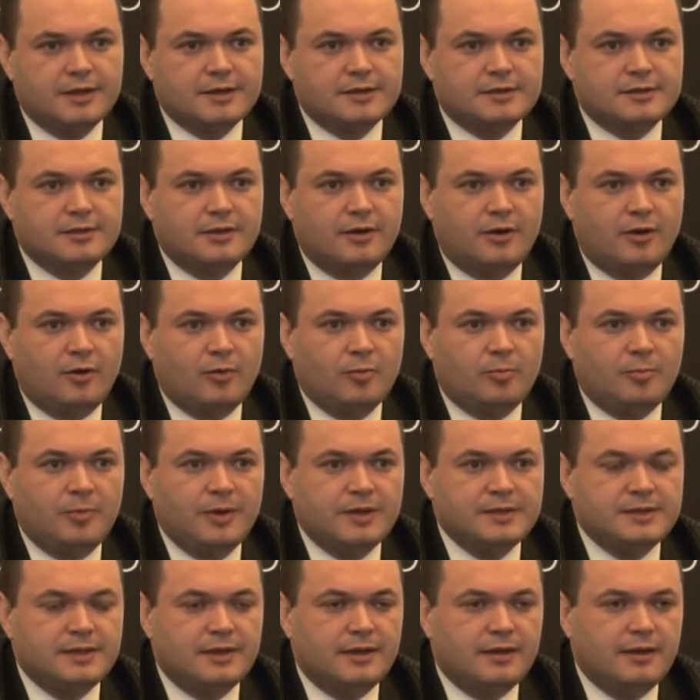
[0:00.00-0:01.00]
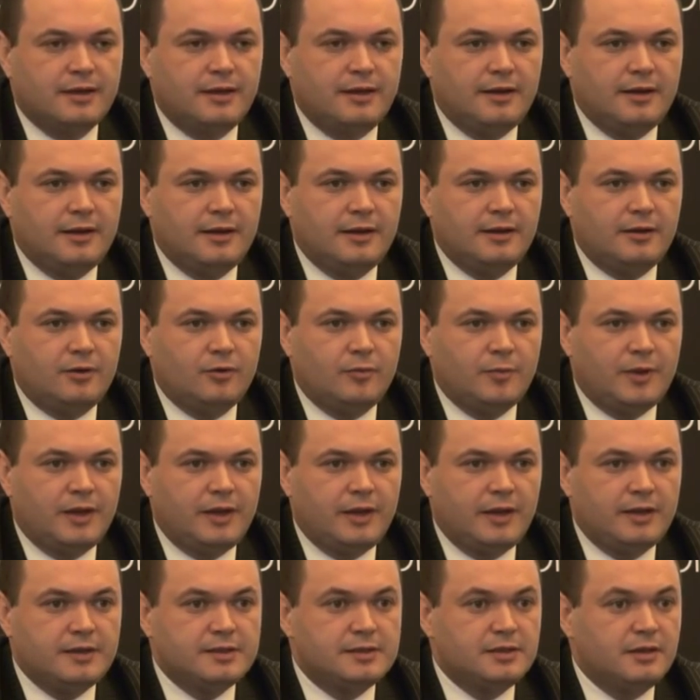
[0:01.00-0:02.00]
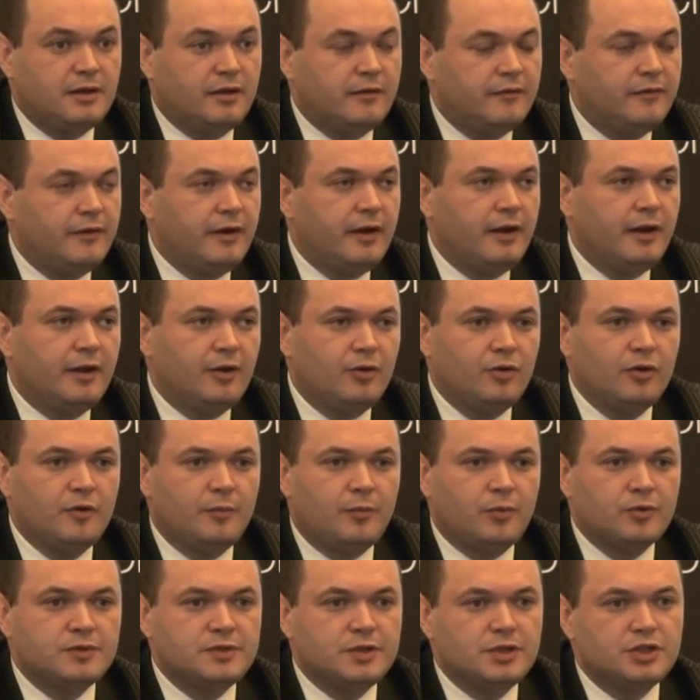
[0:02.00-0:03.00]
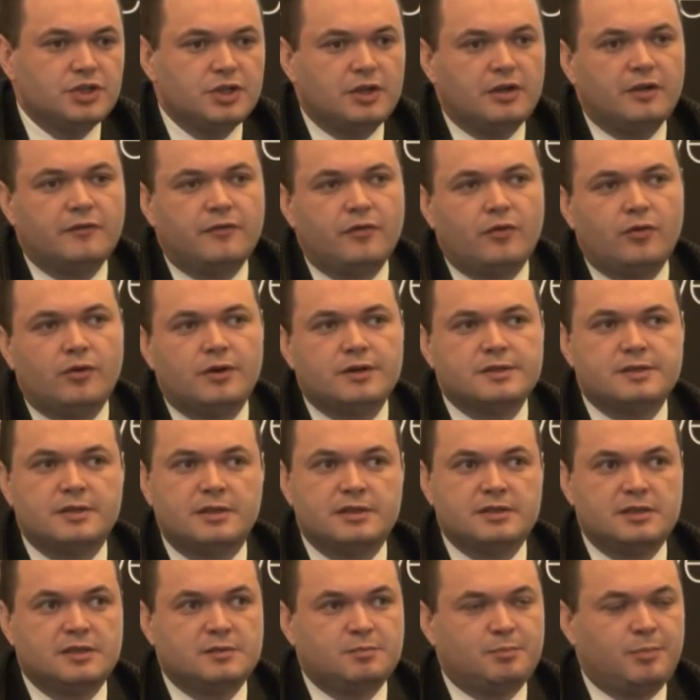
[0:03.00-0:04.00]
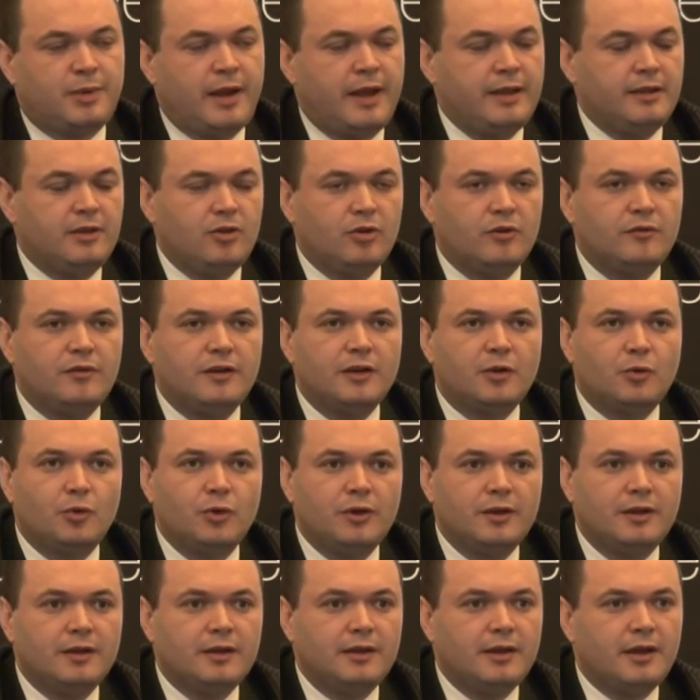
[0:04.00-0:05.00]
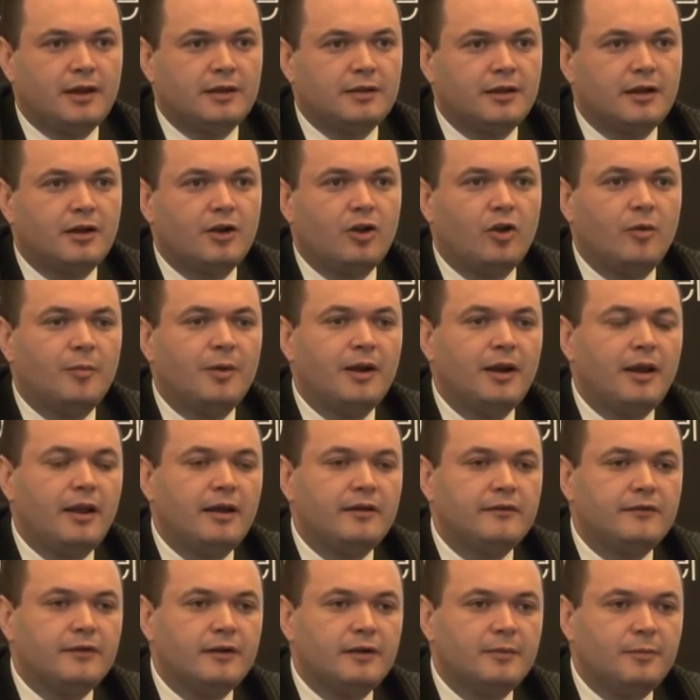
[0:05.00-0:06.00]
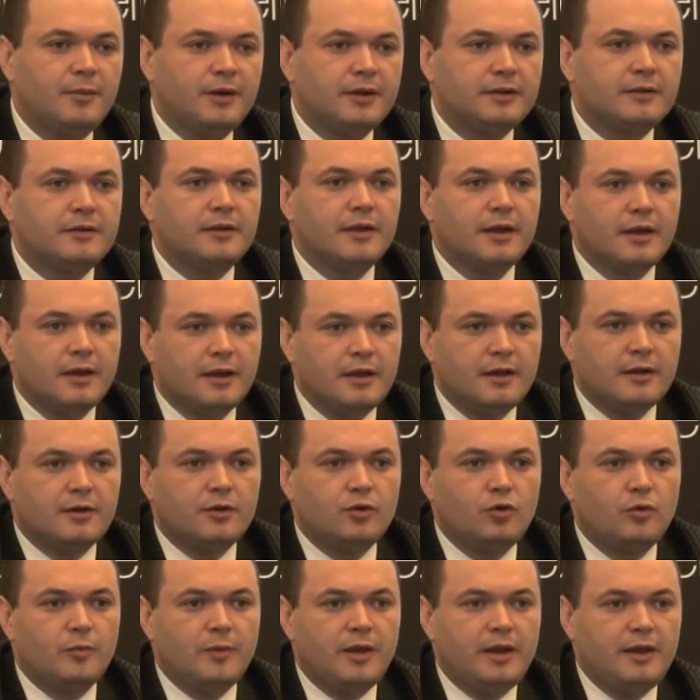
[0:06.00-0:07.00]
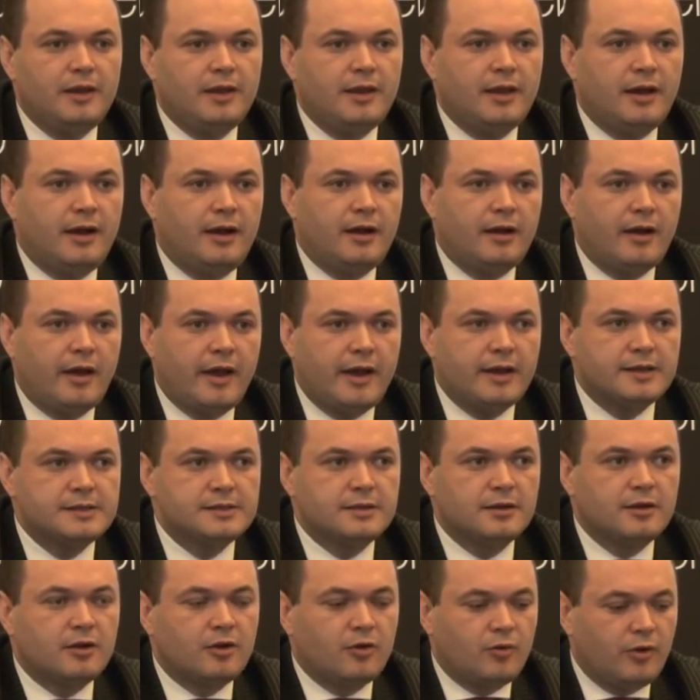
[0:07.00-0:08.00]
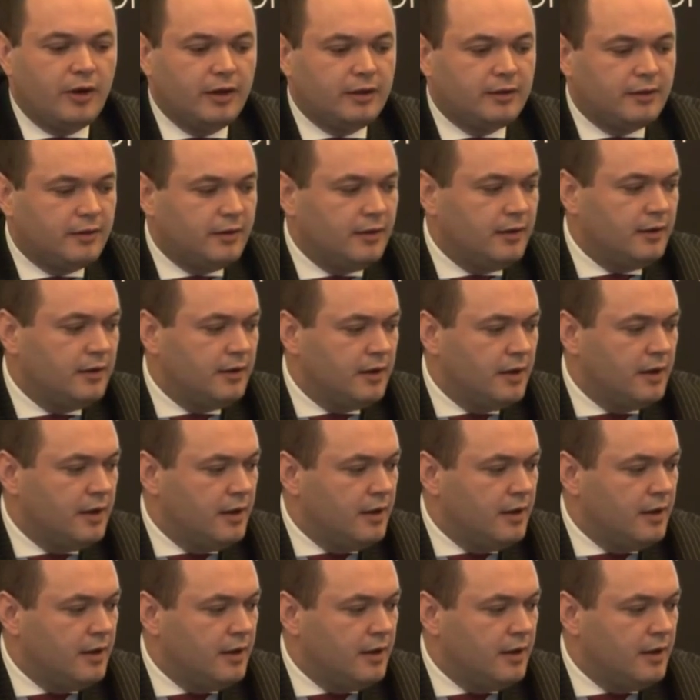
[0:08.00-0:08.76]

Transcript: So basically, Romania is in a very good position. Of course, there is plenty of liquidity at the global level, but Romania has a quite a, uh,